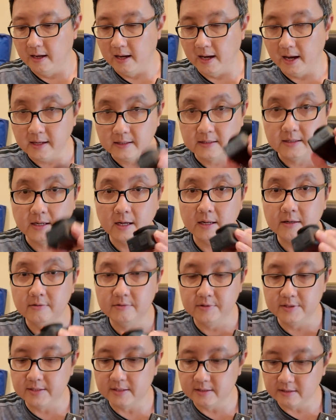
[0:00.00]
And the other
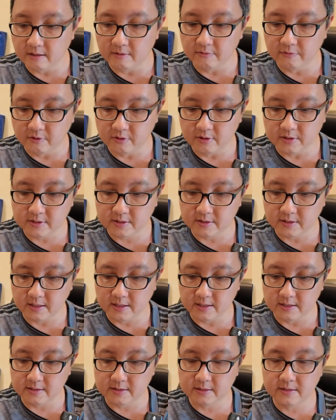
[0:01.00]
reason, of course,
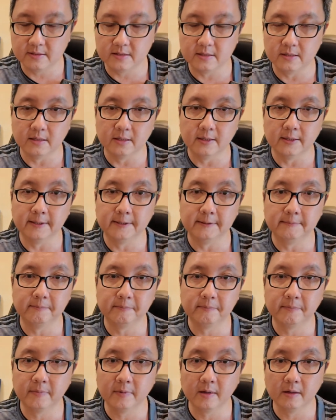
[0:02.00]
is the
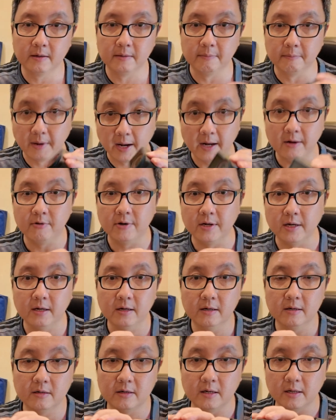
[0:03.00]

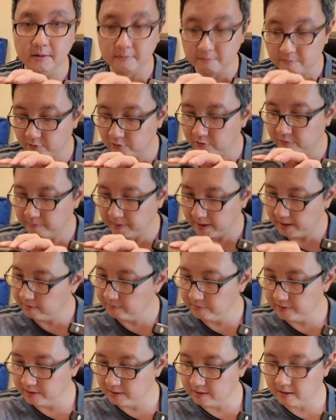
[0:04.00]
battery, the improved
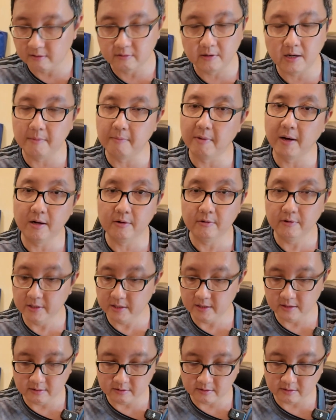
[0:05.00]
battery. Now that
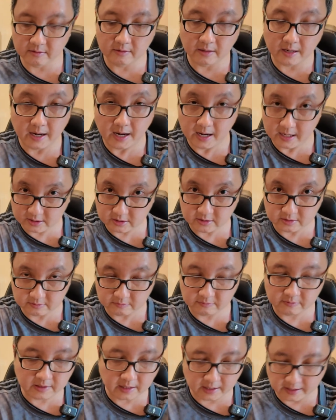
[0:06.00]
battery, as
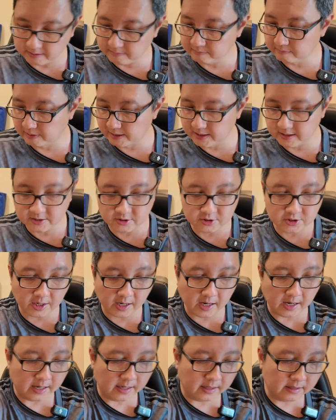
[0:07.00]
claimed by
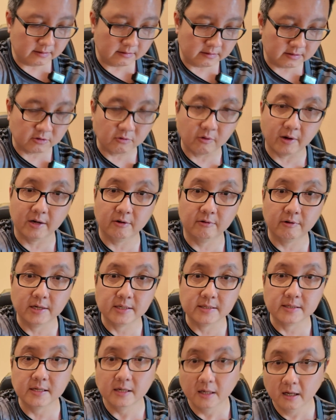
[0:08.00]
DJI, is quite
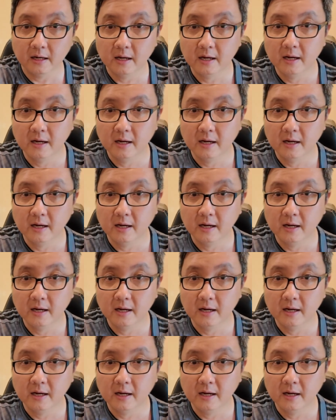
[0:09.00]
crazy.